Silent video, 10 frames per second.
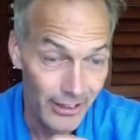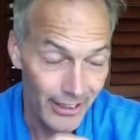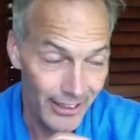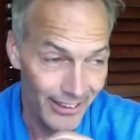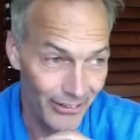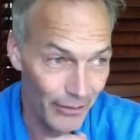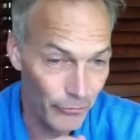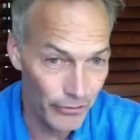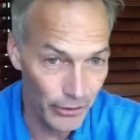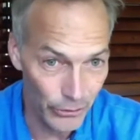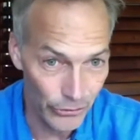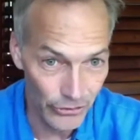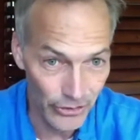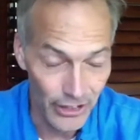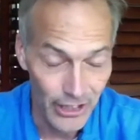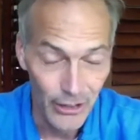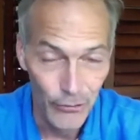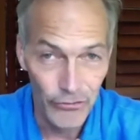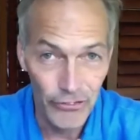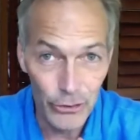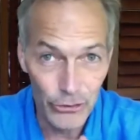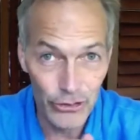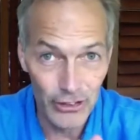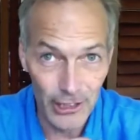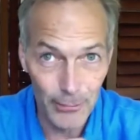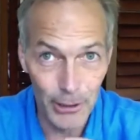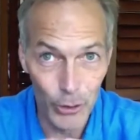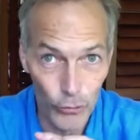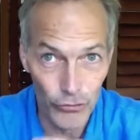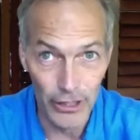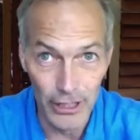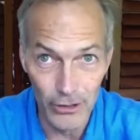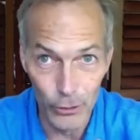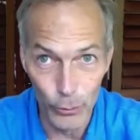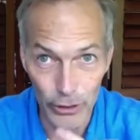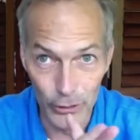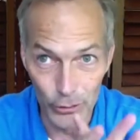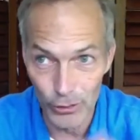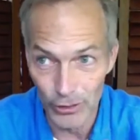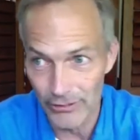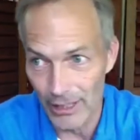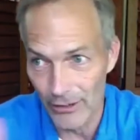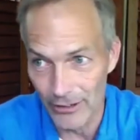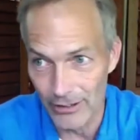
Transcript: and that feels a little bit over the hill when you look down at